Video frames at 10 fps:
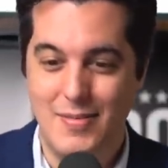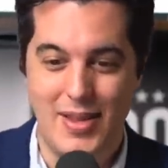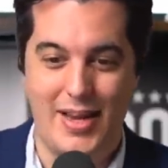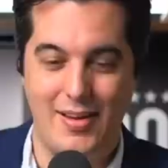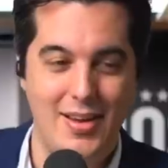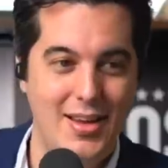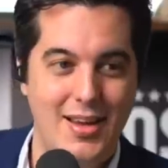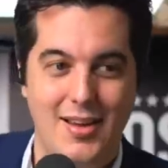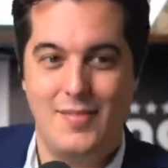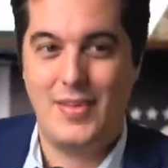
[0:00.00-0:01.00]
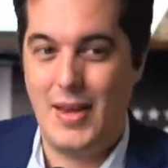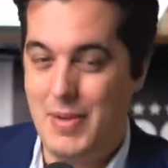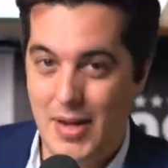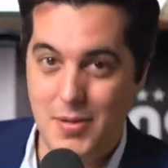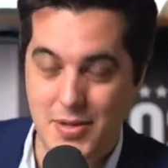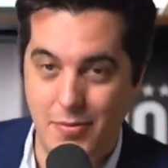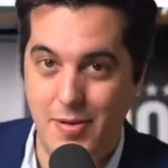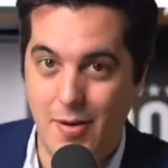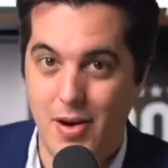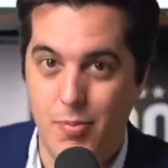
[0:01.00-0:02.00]
Like, I mean, it was a
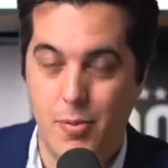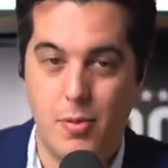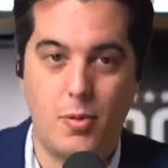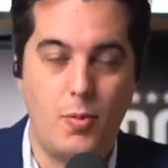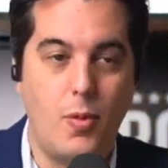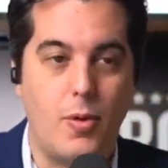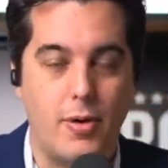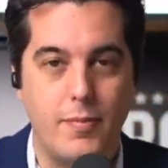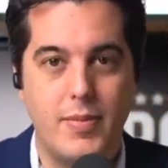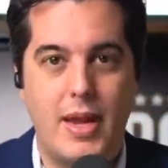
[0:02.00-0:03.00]
very brutal war.